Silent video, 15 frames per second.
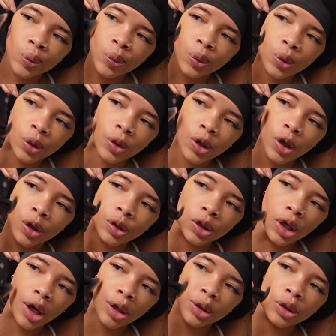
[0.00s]
You can go
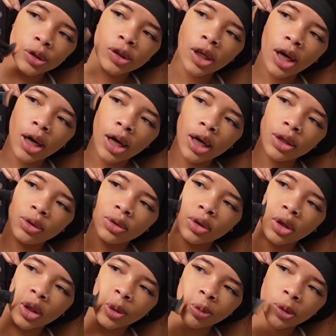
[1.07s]
side to side, you can go
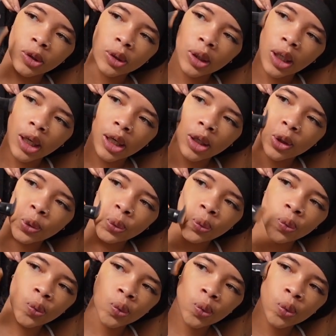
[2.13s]
up and
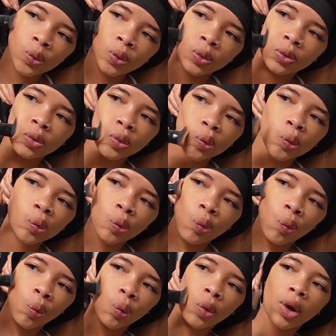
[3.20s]
down.
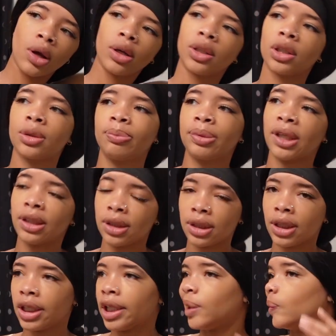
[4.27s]
Just blend it
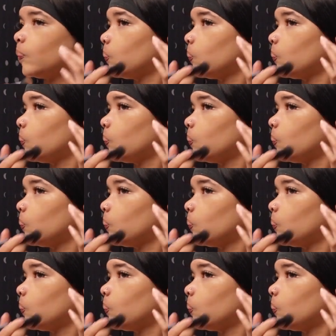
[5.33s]
in.